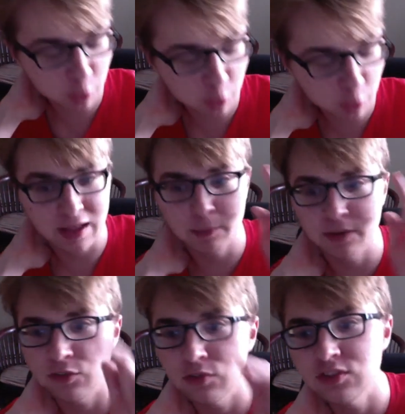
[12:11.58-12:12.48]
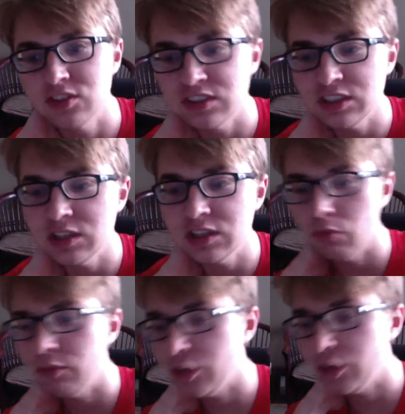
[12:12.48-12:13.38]
that, but if you've seen the movie, you
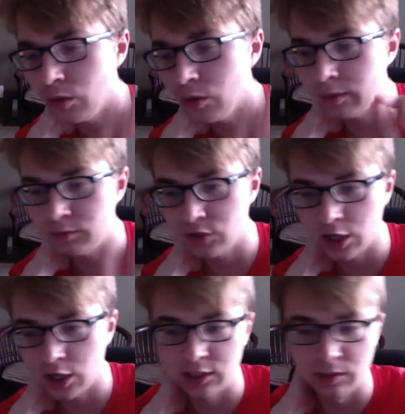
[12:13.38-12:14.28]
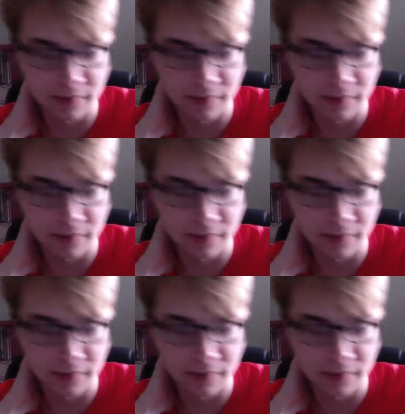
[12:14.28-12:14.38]
know what I'm talking about.